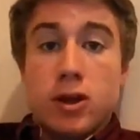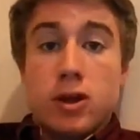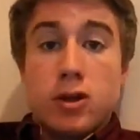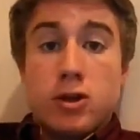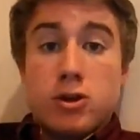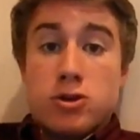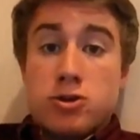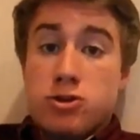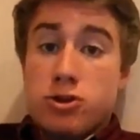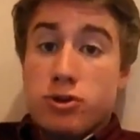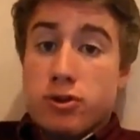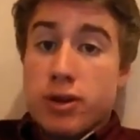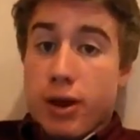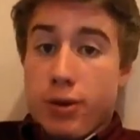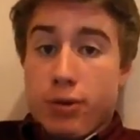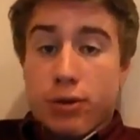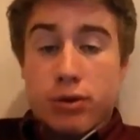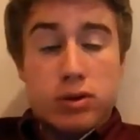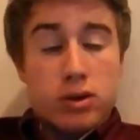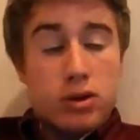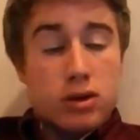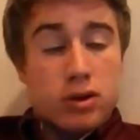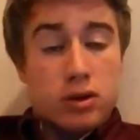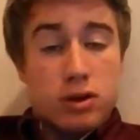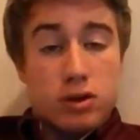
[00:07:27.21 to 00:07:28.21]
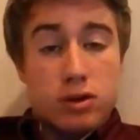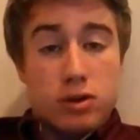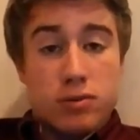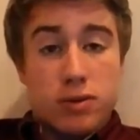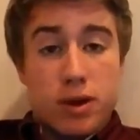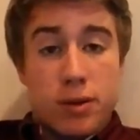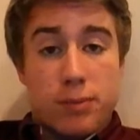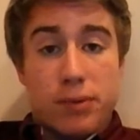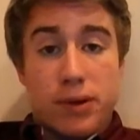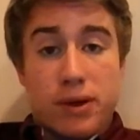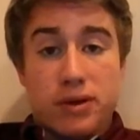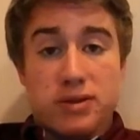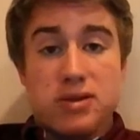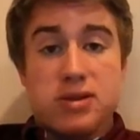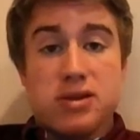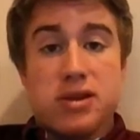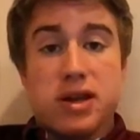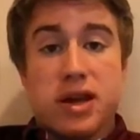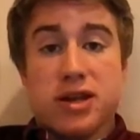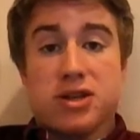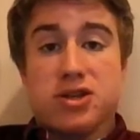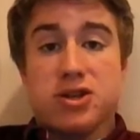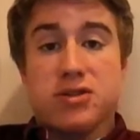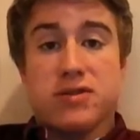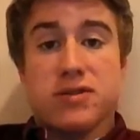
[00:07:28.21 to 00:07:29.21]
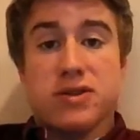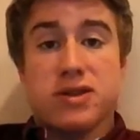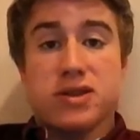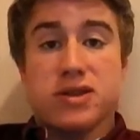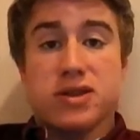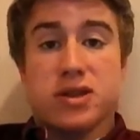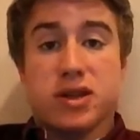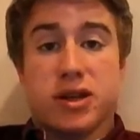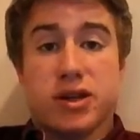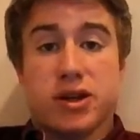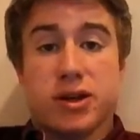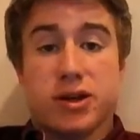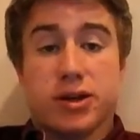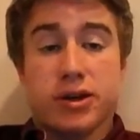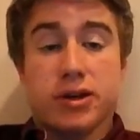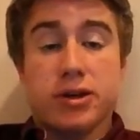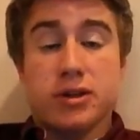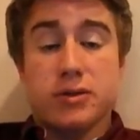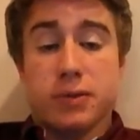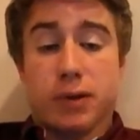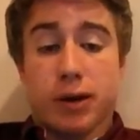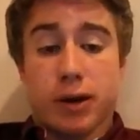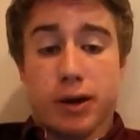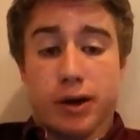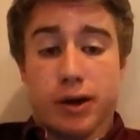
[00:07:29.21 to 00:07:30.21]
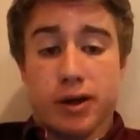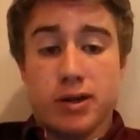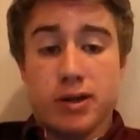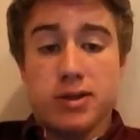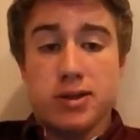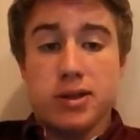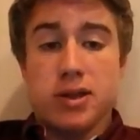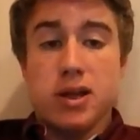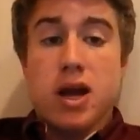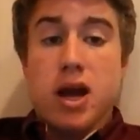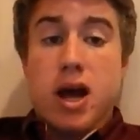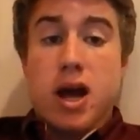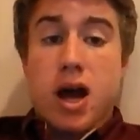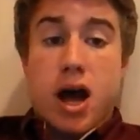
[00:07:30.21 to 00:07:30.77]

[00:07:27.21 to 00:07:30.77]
So that will conclude my presentation of the securities markets.